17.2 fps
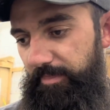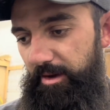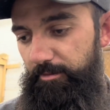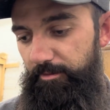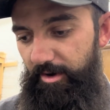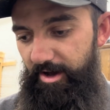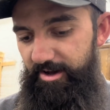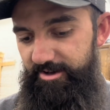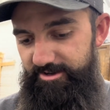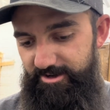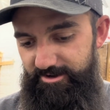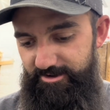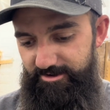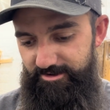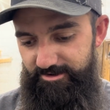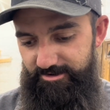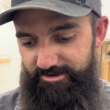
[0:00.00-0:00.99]
But
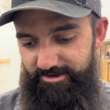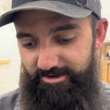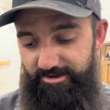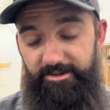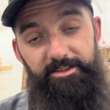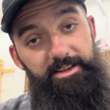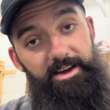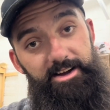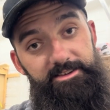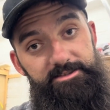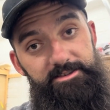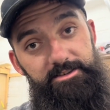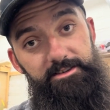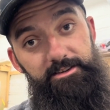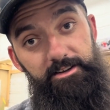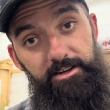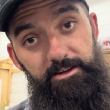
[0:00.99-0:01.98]
that's
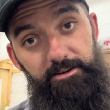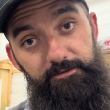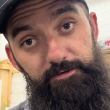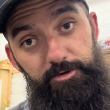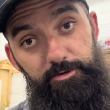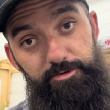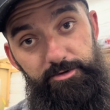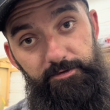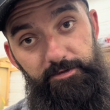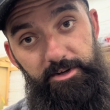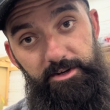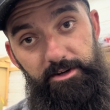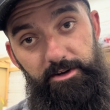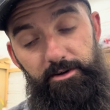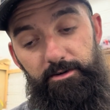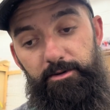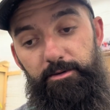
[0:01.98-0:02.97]
in a future
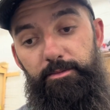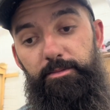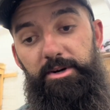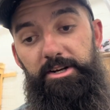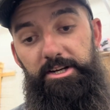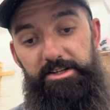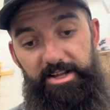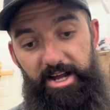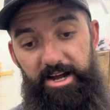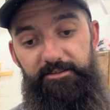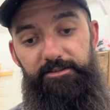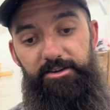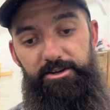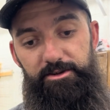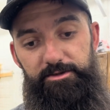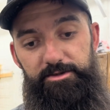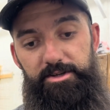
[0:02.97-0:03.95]
video, but that
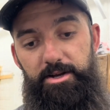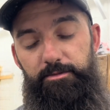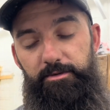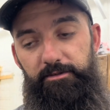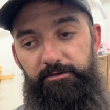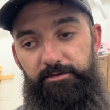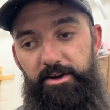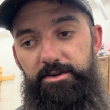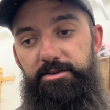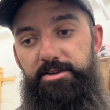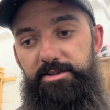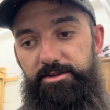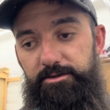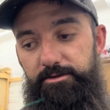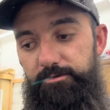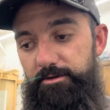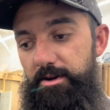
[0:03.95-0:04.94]
video is coming very
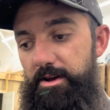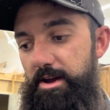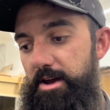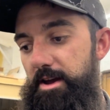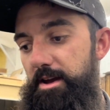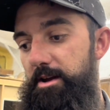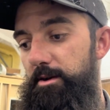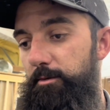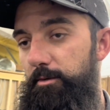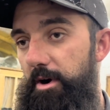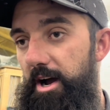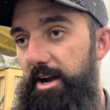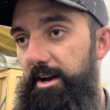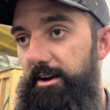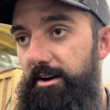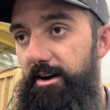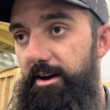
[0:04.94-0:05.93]
soon.
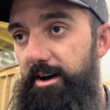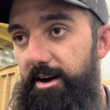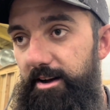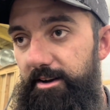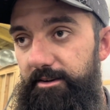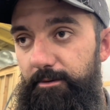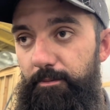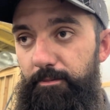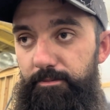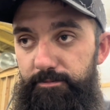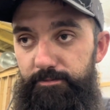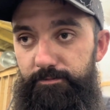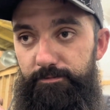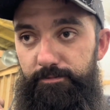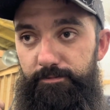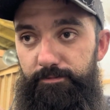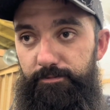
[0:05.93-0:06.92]
I got
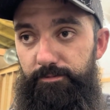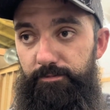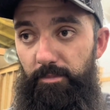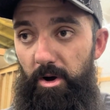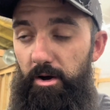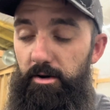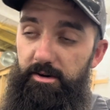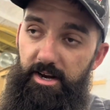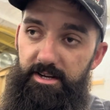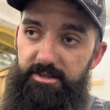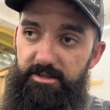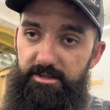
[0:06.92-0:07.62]
all kinds of